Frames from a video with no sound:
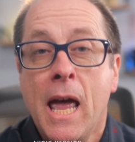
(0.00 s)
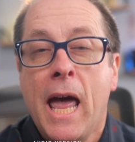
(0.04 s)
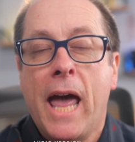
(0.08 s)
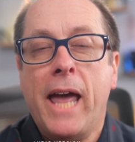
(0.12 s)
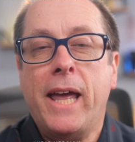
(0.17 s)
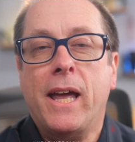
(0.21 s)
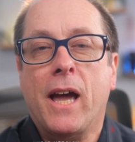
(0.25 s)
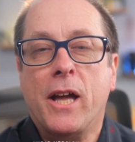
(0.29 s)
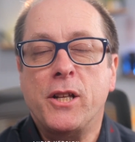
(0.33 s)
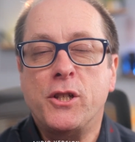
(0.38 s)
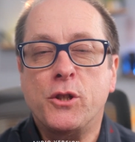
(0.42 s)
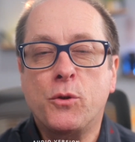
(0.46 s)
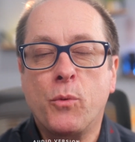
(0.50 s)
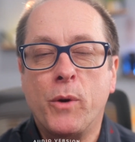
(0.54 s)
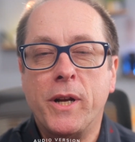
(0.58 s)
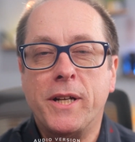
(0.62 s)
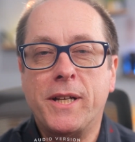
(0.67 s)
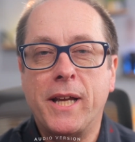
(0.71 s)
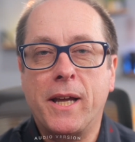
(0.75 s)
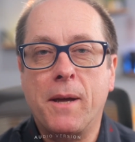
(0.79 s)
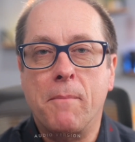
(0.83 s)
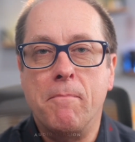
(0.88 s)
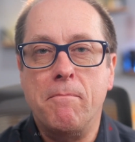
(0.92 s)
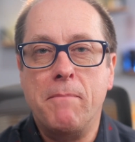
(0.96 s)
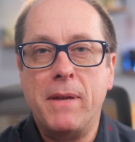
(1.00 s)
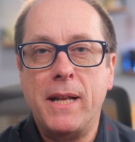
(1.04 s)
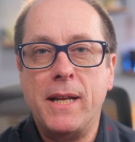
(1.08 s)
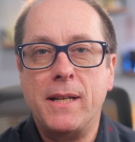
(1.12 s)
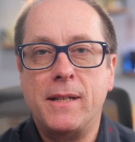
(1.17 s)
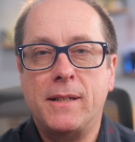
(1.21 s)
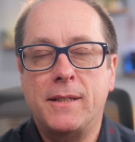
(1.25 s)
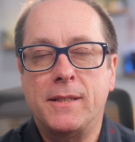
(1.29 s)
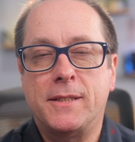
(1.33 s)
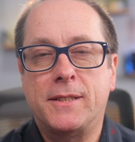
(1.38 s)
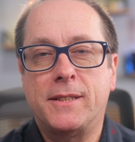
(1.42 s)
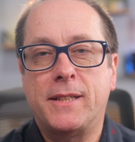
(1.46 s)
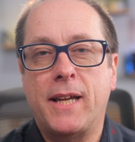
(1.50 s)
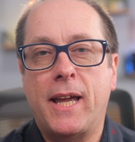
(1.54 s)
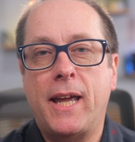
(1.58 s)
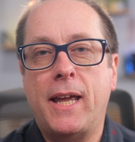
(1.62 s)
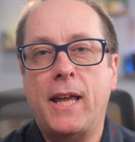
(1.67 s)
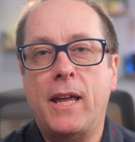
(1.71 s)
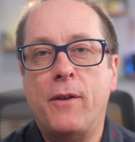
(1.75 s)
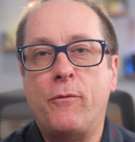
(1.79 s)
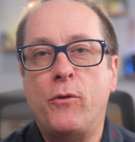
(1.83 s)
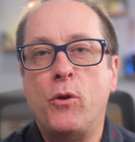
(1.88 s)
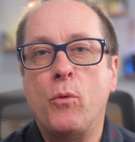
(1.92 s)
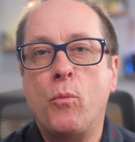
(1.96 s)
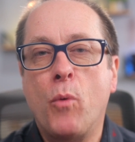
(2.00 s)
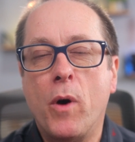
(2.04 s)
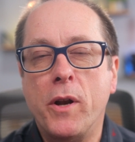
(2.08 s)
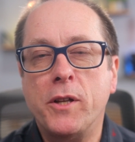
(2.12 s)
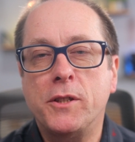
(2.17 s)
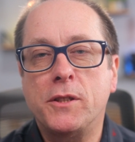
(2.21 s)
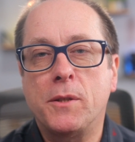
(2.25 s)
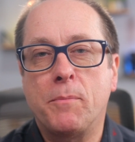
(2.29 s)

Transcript: Hey, I just want to take a minute to say if you want